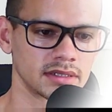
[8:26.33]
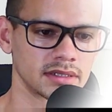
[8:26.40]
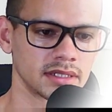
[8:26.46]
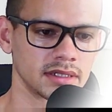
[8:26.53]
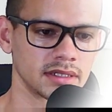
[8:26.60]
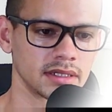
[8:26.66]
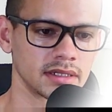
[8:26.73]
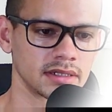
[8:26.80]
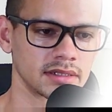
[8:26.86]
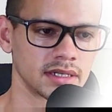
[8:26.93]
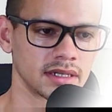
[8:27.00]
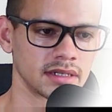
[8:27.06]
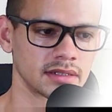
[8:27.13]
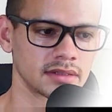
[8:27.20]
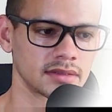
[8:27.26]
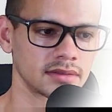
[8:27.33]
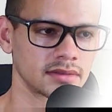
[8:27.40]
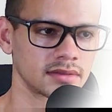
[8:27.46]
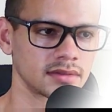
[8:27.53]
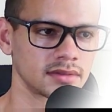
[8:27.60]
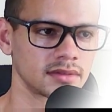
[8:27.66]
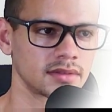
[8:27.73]
click extract,
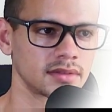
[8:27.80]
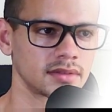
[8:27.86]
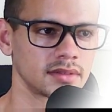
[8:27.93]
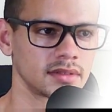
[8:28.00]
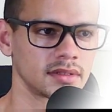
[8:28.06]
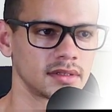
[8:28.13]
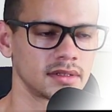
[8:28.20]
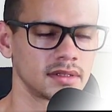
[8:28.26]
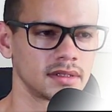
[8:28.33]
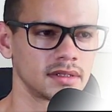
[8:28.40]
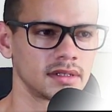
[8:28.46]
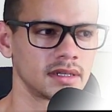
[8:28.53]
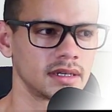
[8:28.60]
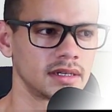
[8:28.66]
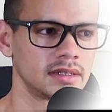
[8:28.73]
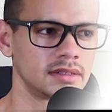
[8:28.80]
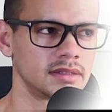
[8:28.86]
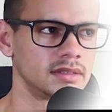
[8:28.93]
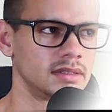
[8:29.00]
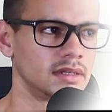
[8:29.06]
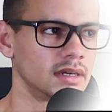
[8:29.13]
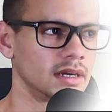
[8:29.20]
and then
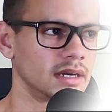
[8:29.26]
yeah, I